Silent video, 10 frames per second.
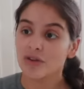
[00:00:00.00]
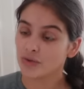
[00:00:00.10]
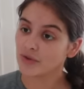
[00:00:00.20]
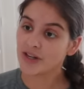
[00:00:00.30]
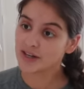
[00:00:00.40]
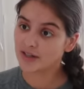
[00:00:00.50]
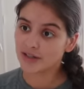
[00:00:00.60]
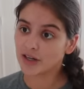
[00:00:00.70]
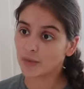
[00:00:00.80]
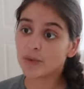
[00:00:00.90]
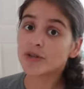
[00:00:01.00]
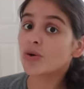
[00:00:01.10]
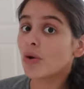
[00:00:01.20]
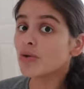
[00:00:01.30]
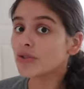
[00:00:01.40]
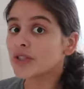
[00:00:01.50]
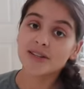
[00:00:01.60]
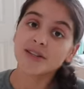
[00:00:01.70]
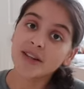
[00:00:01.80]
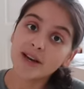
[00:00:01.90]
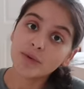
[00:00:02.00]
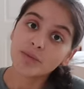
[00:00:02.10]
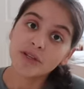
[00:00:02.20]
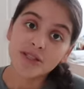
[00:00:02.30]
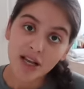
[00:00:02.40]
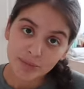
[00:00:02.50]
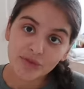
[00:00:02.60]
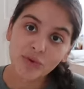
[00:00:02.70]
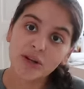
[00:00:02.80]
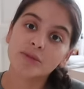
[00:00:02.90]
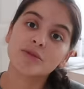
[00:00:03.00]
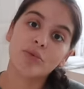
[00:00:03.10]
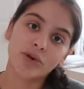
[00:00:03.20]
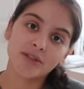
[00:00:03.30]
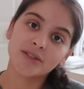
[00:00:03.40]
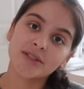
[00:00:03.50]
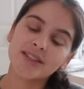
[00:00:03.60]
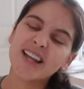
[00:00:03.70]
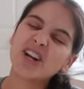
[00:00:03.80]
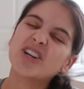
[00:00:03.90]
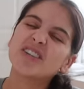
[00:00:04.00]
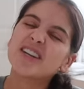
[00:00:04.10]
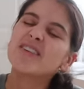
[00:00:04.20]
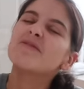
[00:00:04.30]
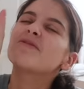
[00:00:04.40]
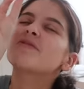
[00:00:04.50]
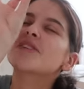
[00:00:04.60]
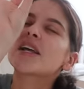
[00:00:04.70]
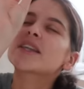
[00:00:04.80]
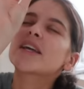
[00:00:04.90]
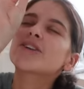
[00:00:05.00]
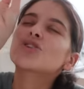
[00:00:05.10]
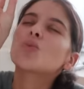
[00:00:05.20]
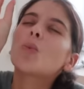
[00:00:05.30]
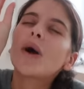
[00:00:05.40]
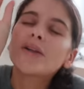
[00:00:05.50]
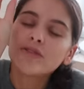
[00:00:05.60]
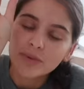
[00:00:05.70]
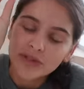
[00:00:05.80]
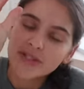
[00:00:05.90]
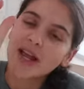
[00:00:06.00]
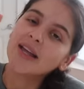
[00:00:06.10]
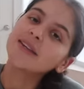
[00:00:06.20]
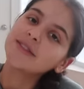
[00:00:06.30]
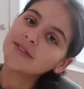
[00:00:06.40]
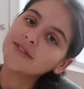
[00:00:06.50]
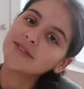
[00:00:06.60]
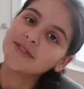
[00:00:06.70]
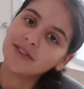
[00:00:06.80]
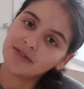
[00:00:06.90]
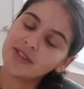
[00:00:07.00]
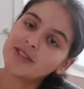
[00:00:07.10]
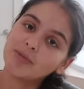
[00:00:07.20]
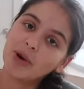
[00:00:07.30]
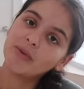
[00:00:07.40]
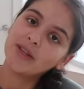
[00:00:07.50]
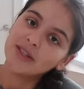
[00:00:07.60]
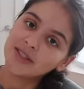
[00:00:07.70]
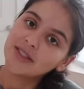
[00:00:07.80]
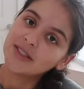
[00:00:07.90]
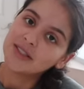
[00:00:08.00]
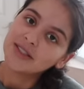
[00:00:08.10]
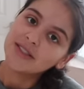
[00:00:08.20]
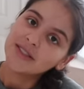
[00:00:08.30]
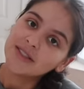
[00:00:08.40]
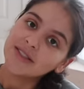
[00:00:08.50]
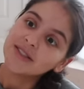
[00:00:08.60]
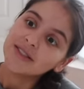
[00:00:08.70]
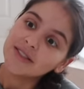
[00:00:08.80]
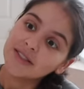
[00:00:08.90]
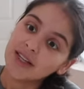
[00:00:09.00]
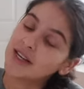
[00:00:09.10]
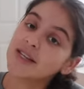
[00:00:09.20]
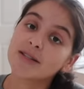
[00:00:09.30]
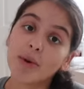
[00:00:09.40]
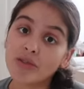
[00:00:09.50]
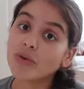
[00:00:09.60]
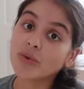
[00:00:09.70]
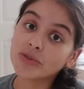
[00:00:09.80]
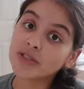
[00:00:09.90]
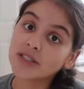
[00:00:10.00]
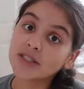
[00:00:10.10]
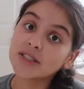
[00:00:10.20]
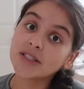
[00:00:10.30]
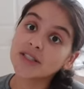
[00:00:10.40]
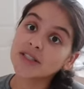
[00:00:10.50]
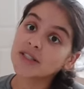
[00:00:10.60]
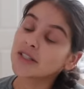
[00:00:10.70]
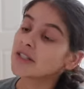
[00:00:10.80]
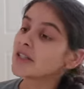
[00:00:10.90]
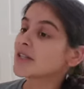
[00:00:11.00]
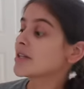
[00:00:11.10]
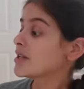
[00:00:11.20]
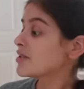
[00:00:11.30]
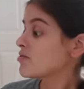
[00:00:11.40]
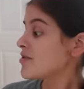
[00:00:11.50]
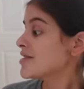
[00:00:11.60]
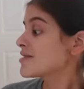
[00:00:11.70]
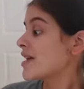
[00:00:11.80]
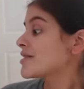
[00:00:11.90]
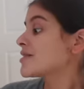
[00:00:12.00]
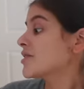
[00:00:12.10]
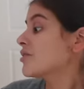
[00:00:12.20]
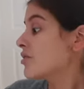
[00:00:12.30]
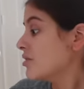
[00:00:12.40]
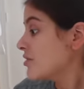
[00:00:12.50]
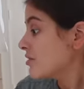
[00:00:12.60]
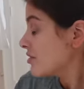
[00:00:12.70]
through the end of the year. We were told basically that it would be done before he was born. They are they've done like 12% of this apartment. And he's a month old. So we that's the goal.